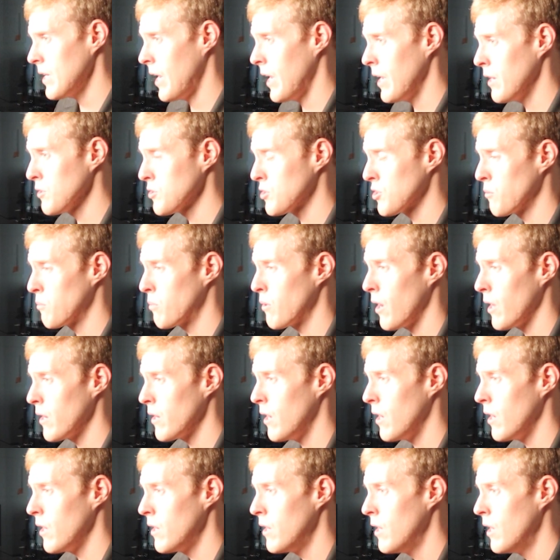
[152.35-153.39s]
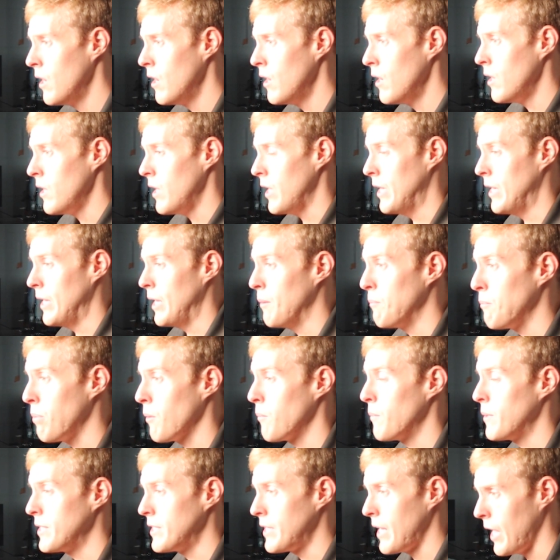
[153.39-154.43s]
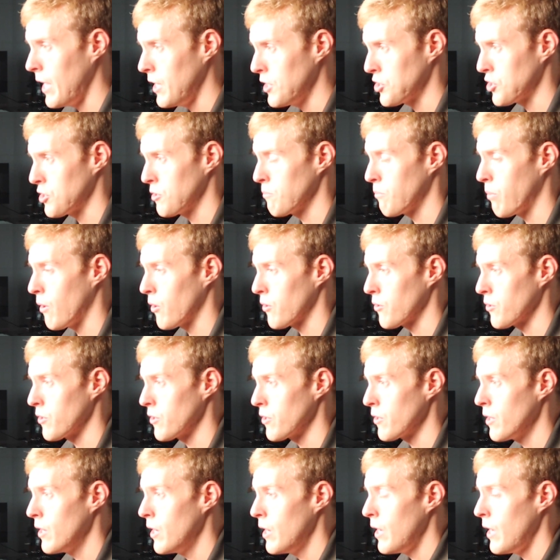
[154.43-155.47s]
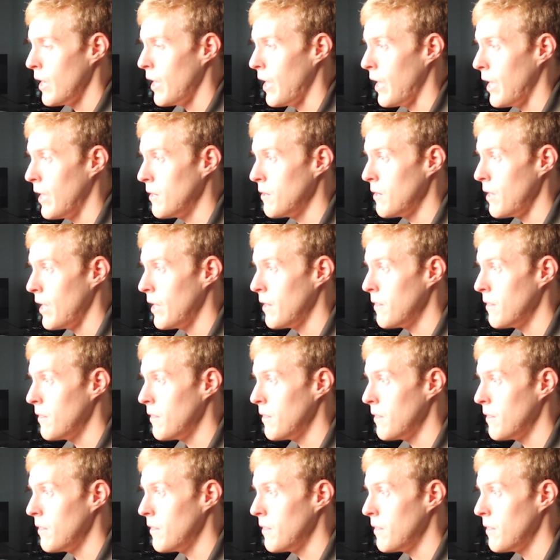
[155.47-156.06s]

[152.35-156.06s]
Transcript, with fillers: And I also brought on an implementation partner and,